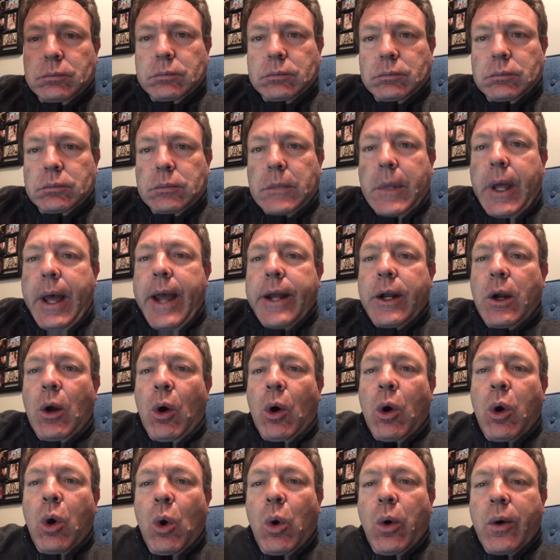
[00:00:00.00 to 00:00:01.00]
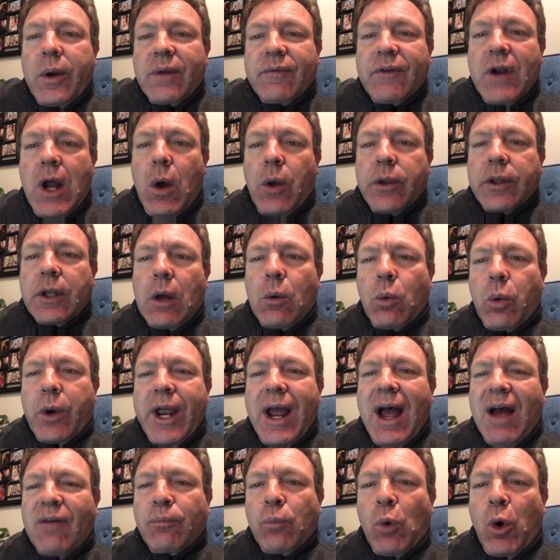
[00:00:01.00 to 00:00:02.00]
I know, who would have known that we
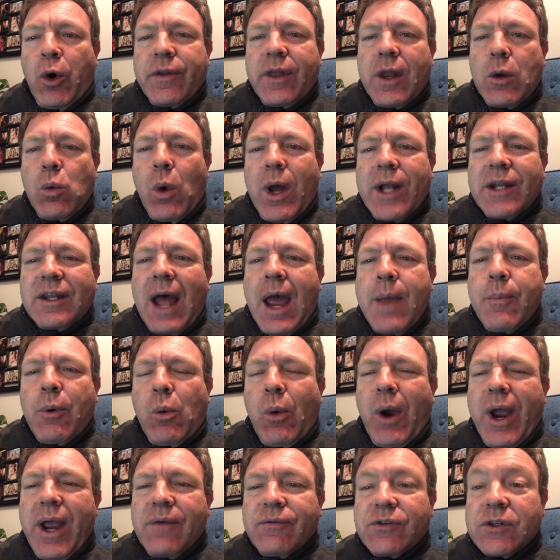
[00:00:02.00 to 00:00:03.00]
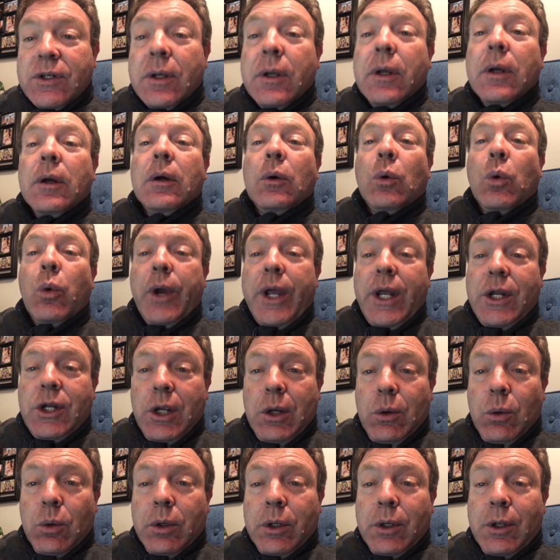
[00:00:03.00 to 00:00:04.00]
have more than one type of waves? We
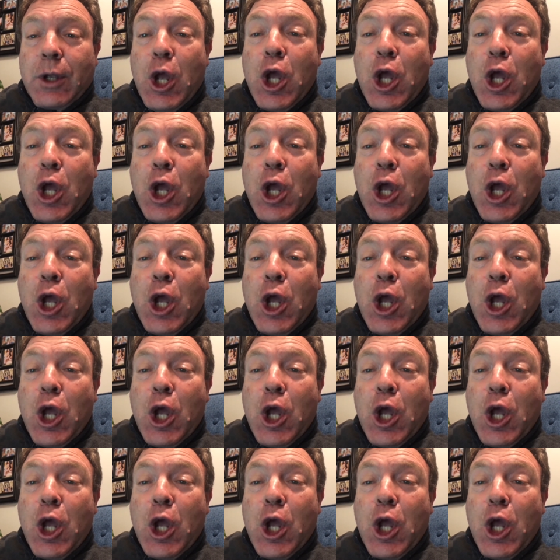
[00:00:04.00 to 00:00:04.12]
do.